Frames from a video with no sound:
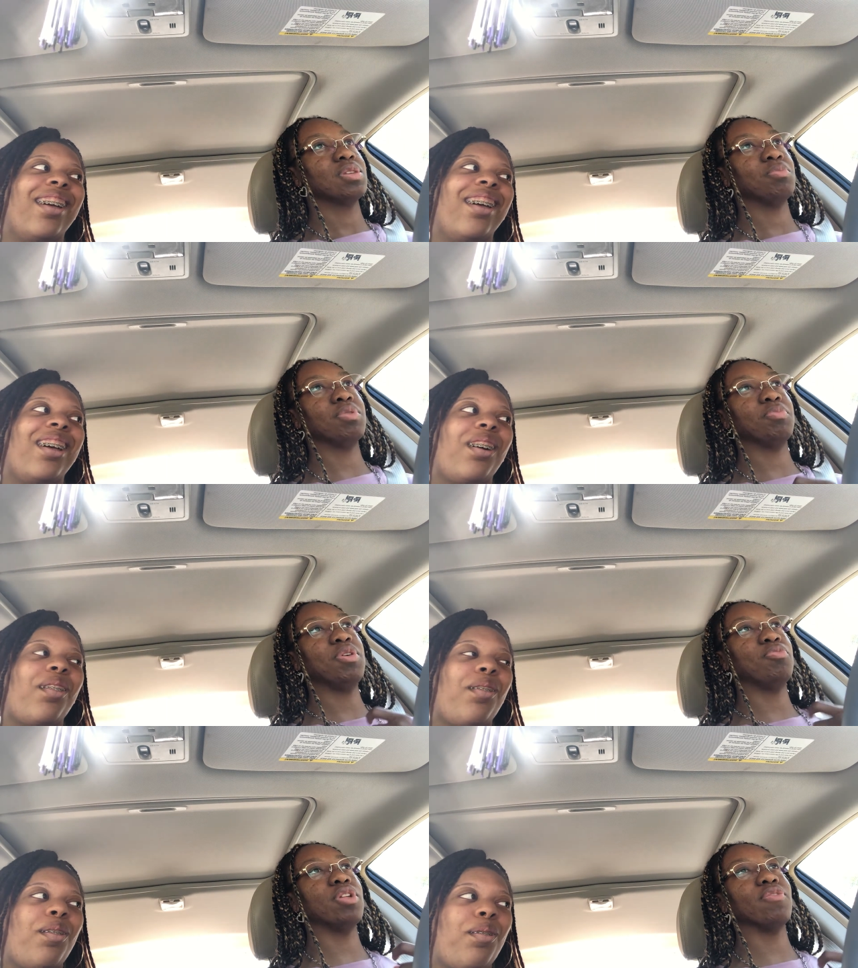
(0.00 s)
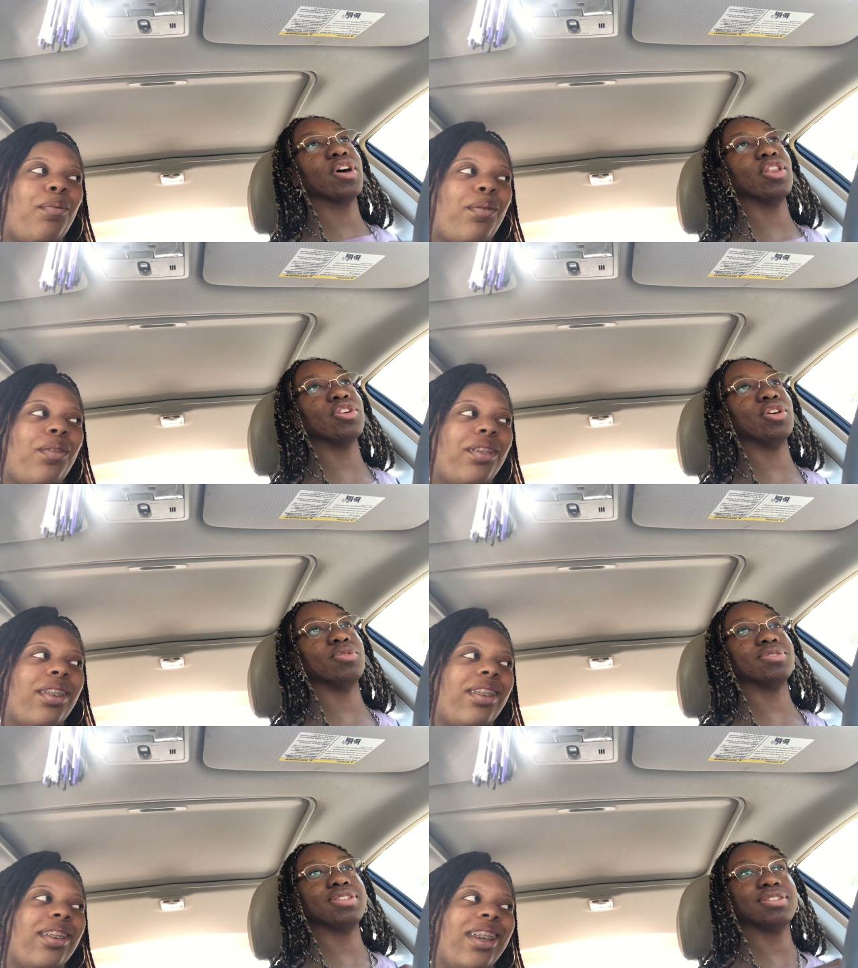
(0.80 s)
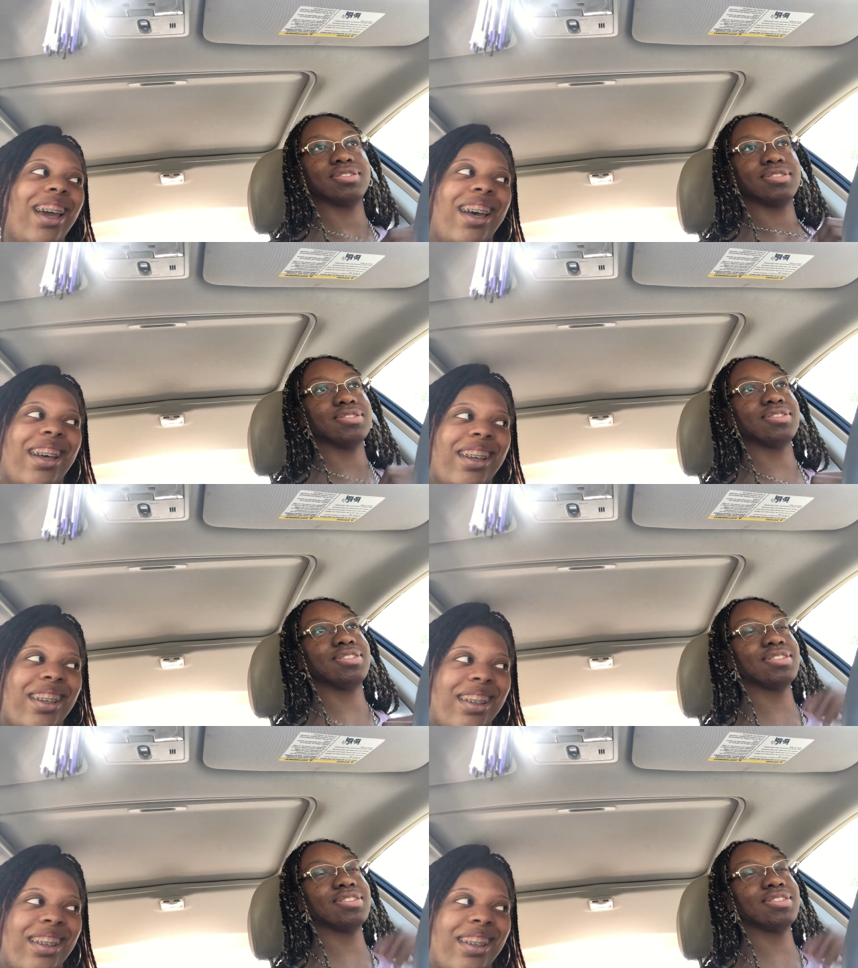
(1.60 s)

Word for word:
Speaker 1: but people of color don't. Yeah.